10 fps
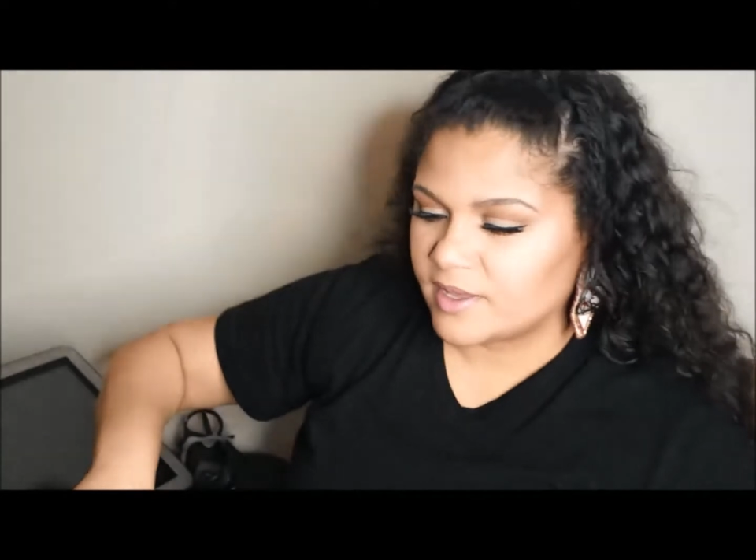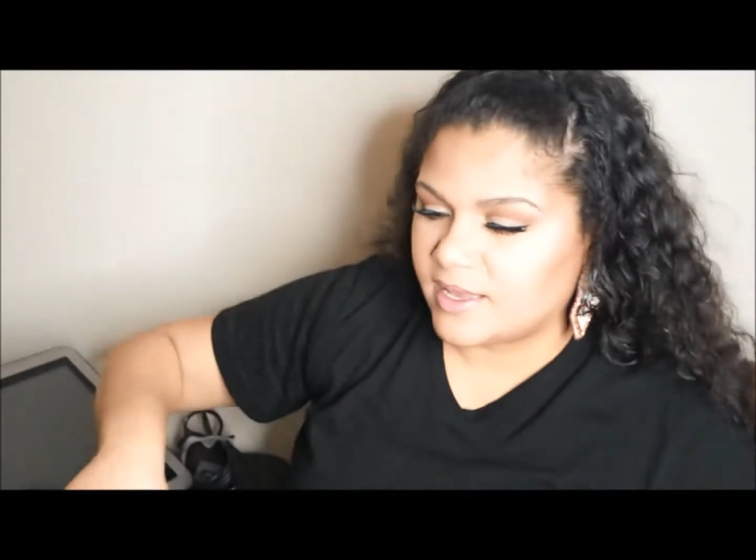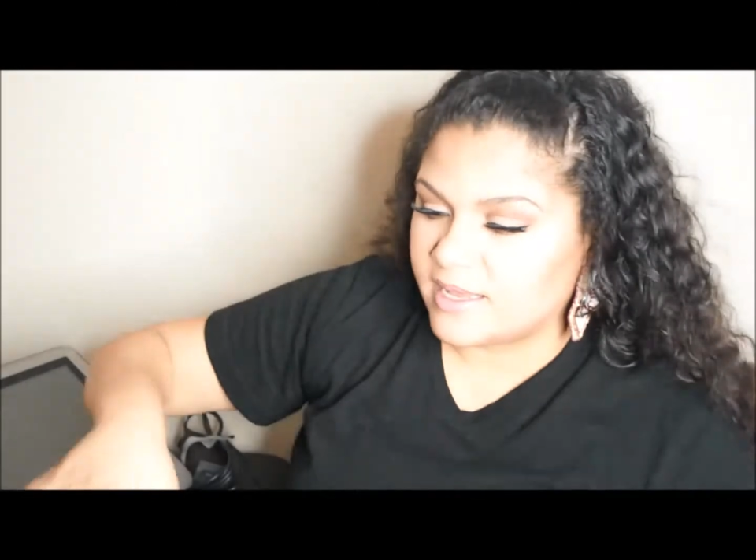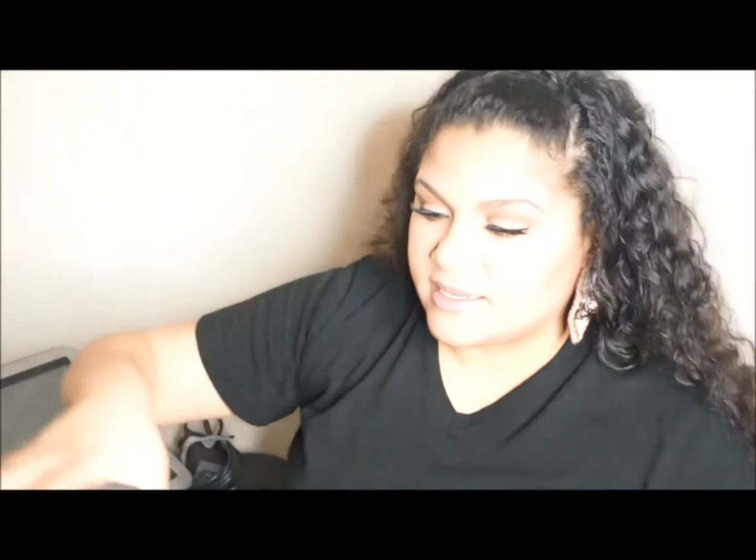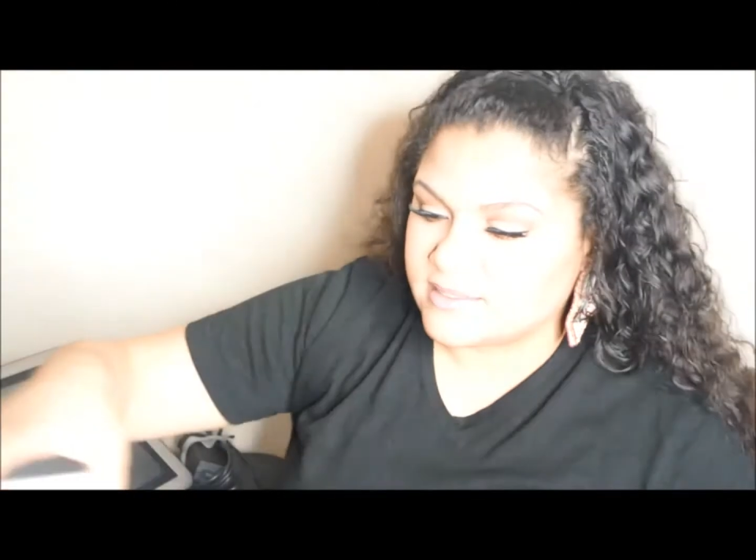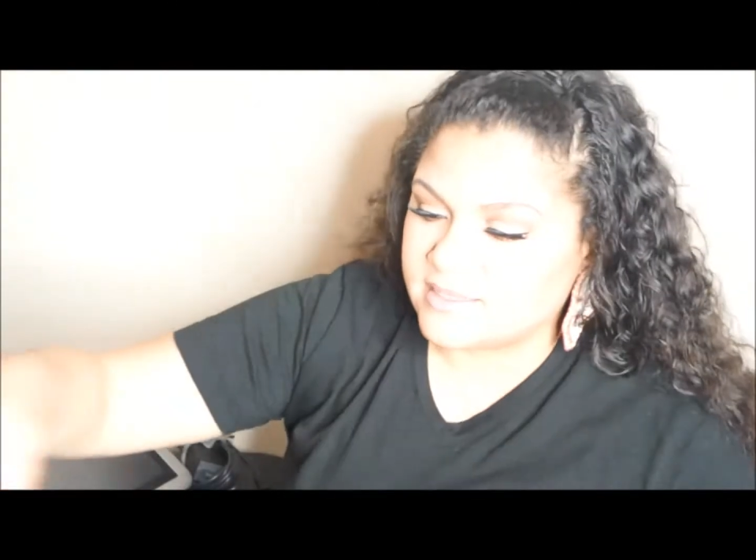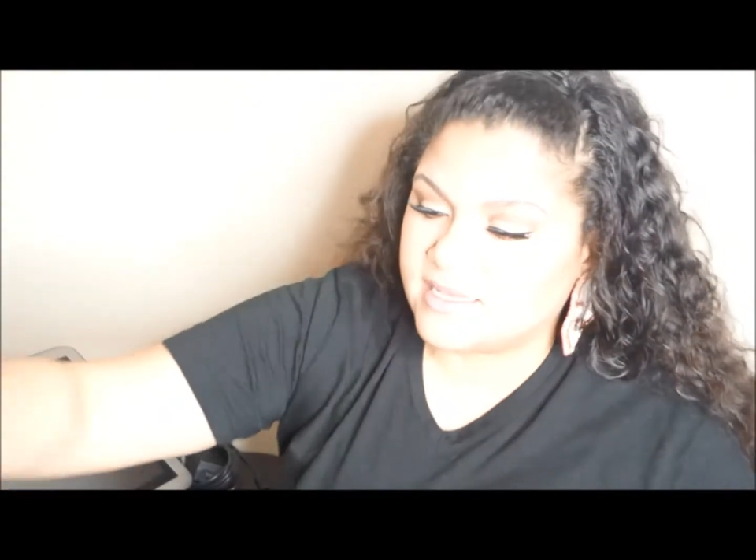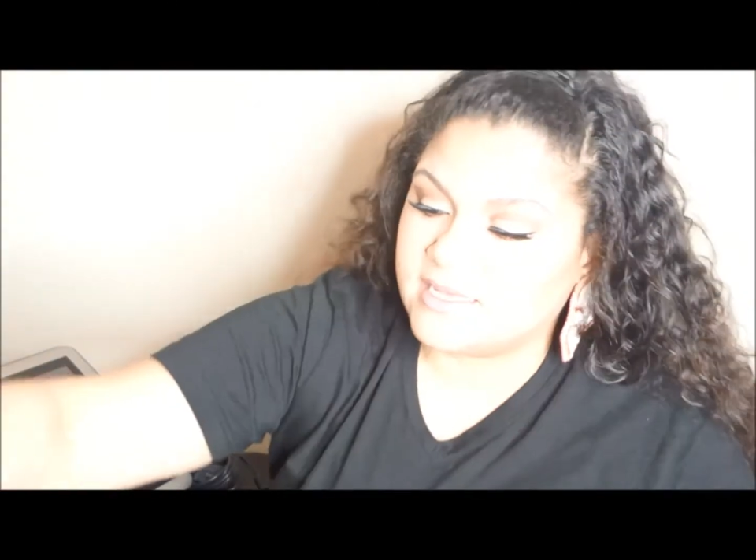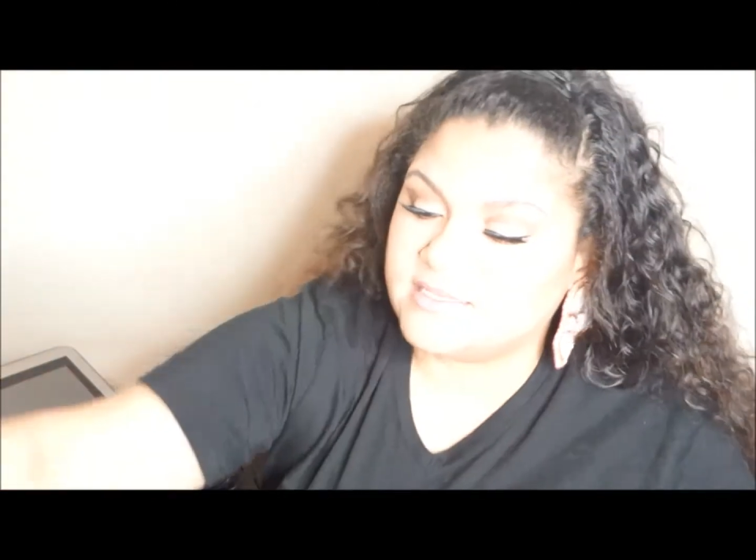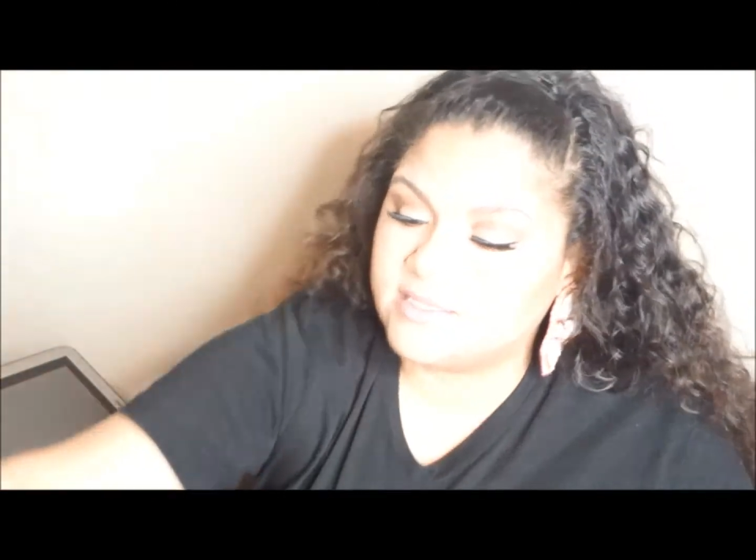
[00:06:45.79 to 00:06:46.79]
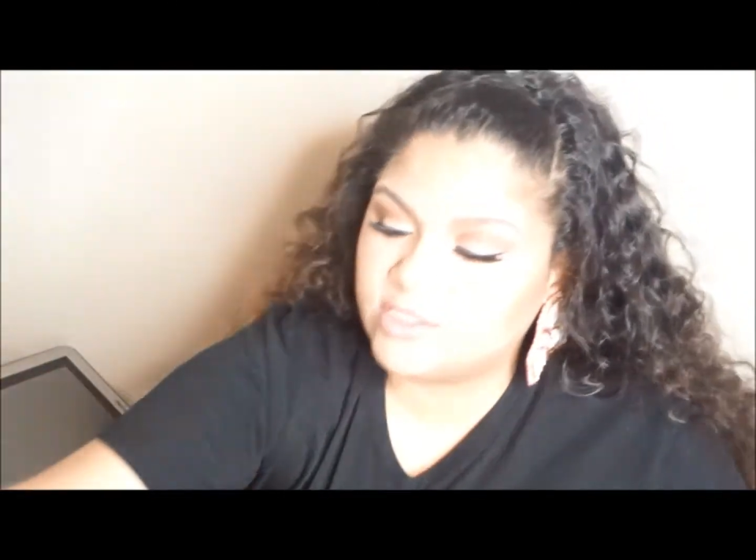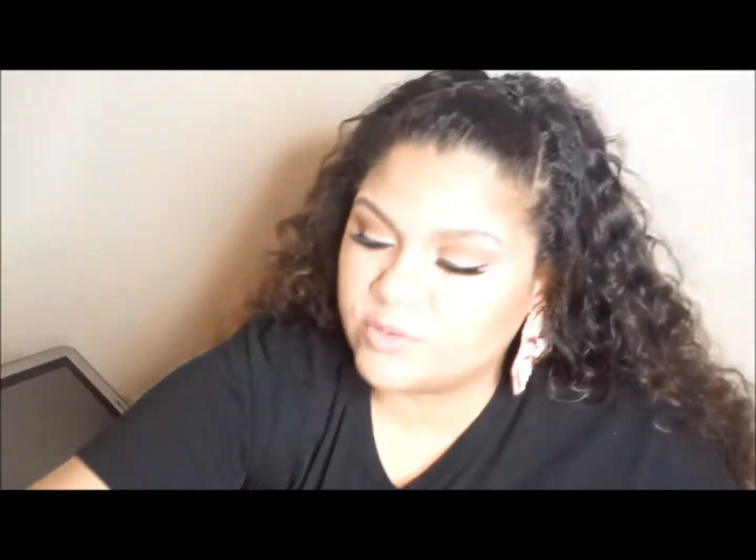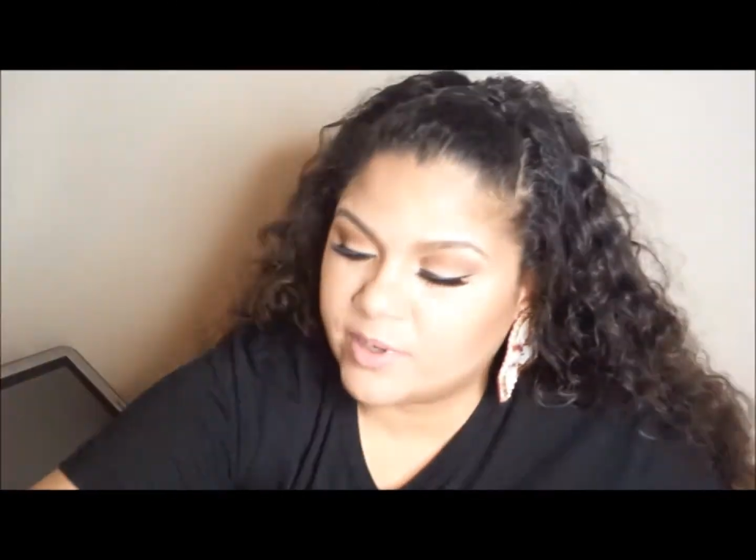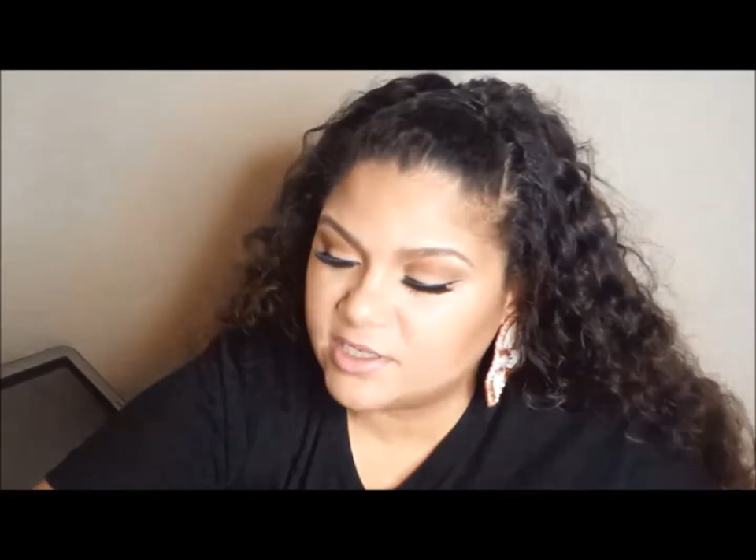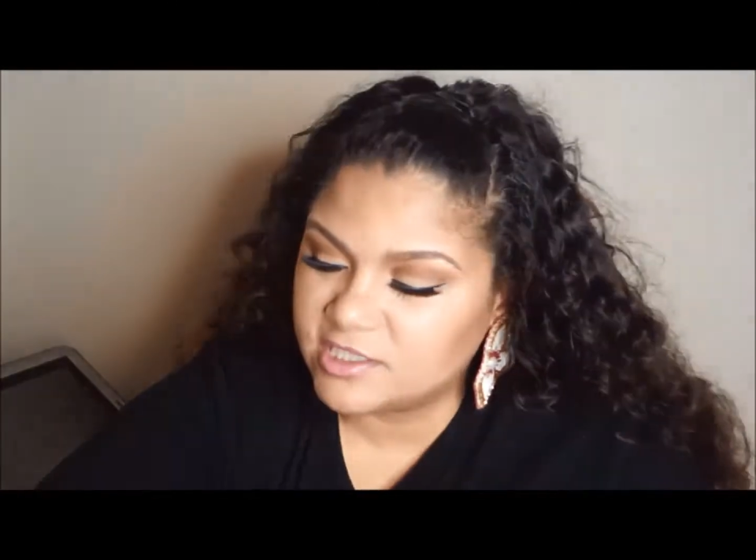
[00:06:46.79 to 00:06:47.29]
get into that
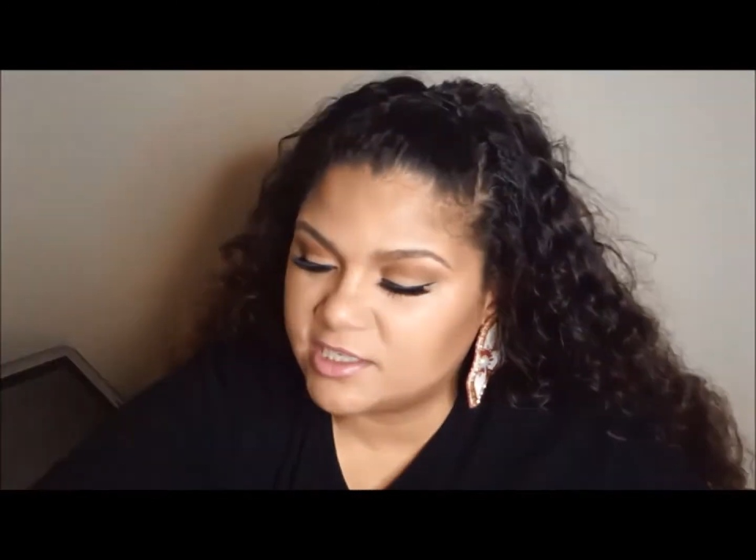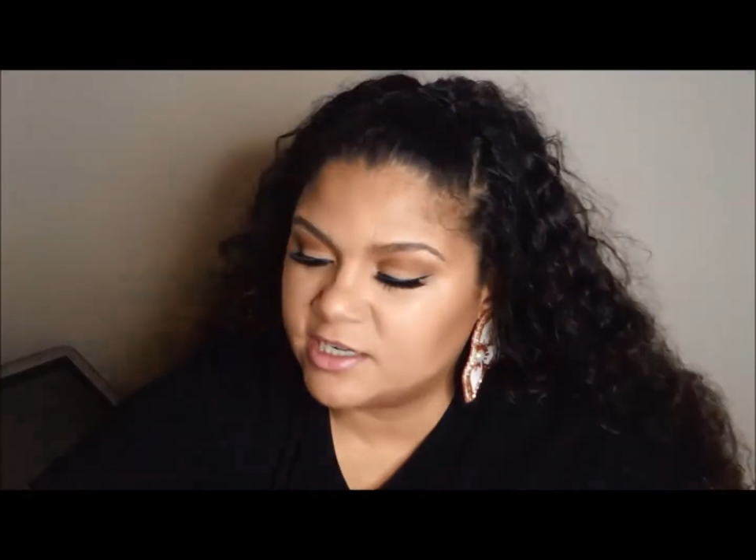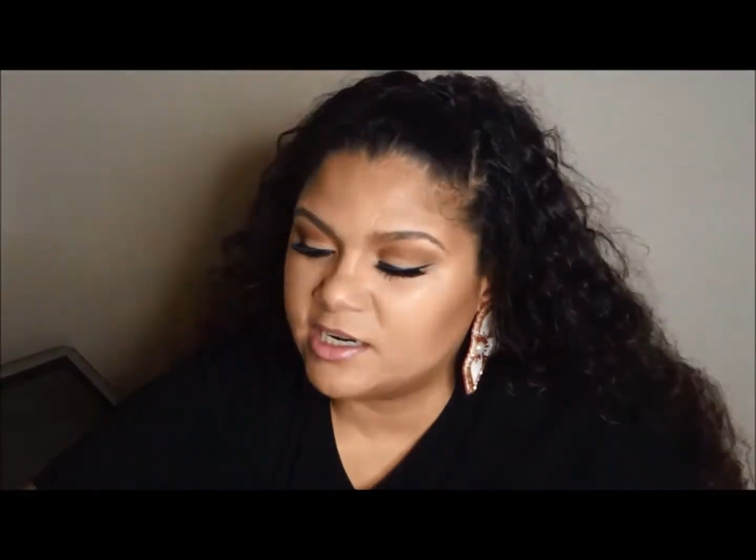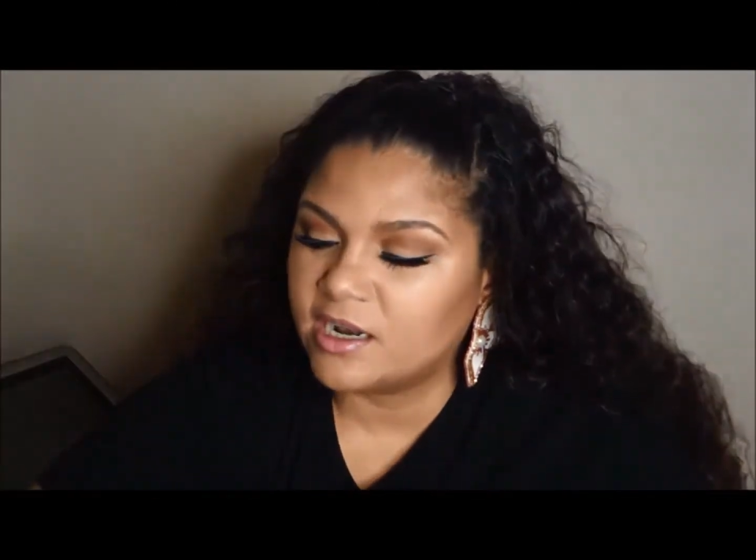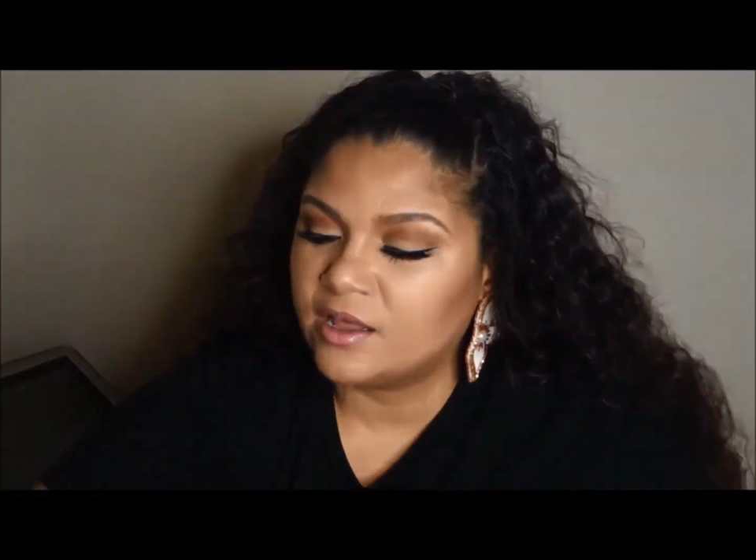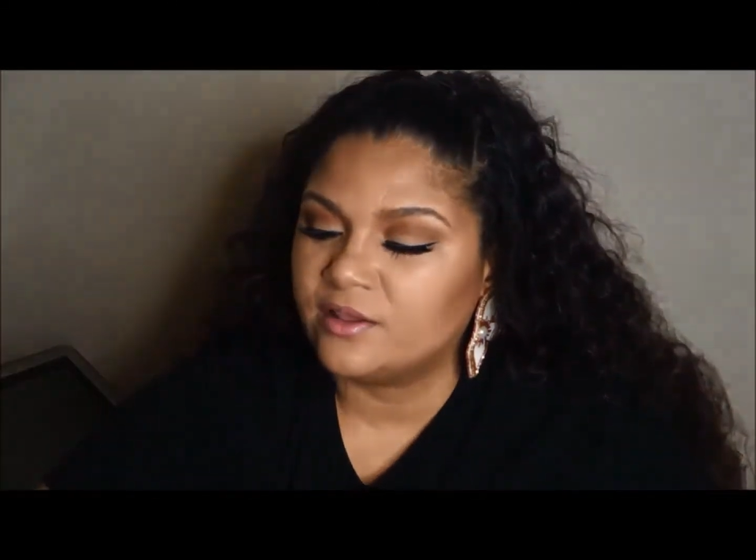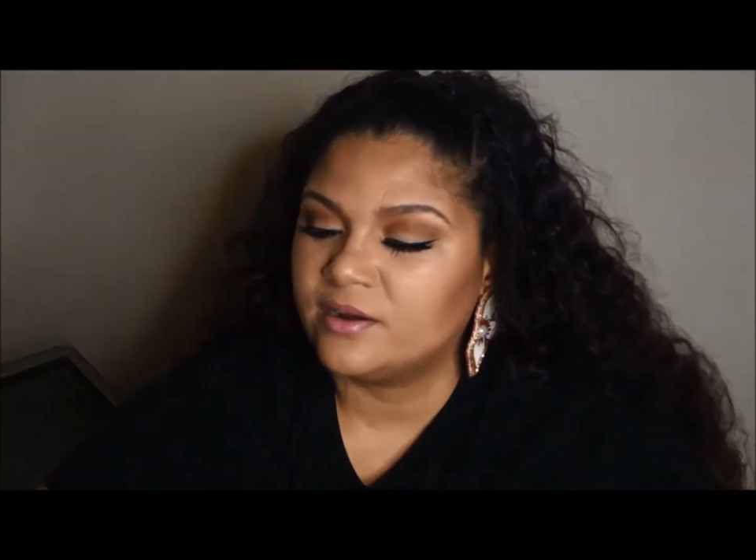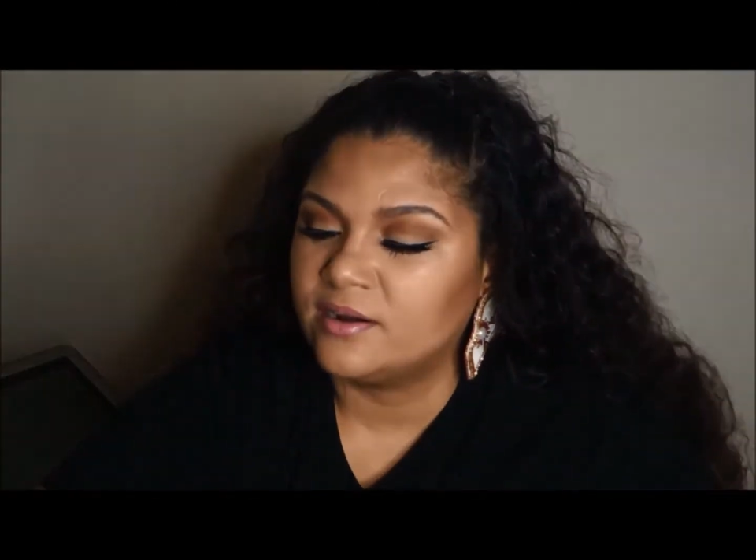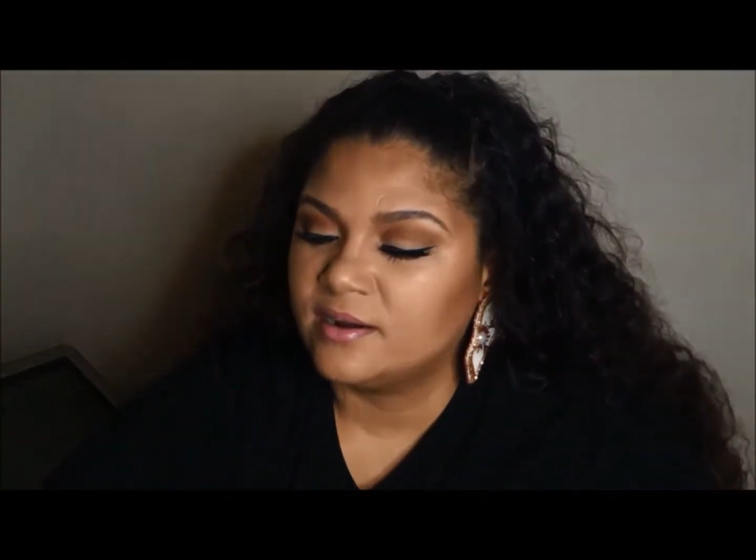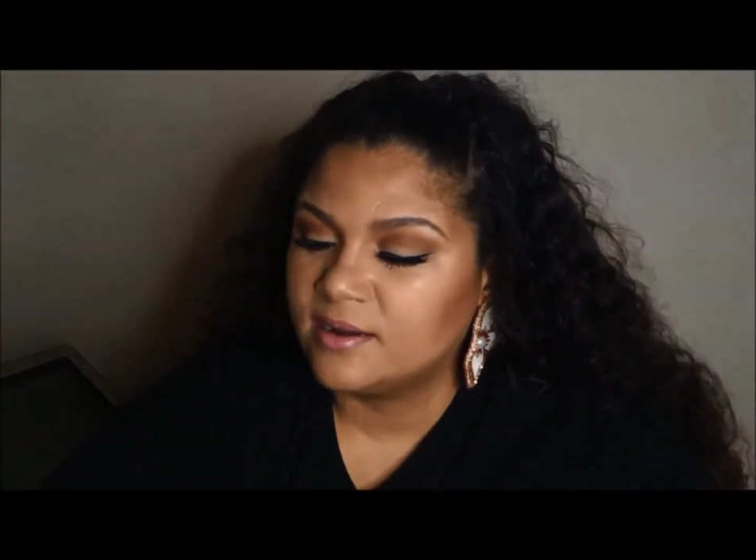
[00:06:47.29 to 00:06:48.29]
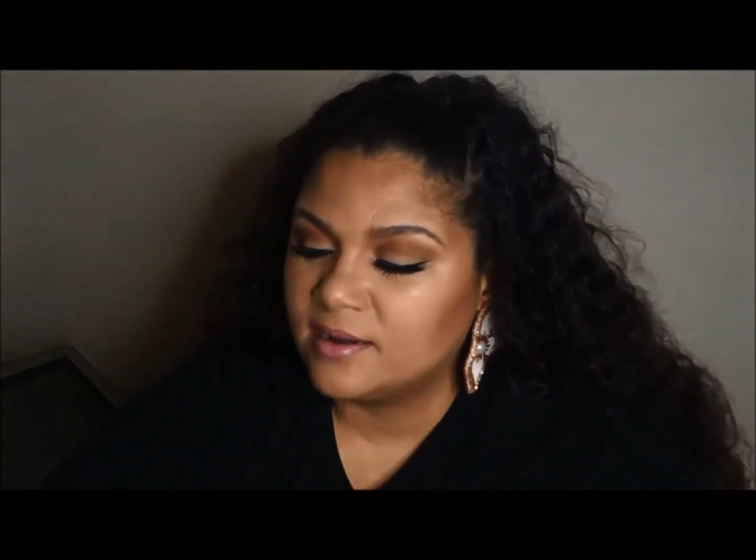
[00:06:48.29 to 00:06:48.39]
situation in another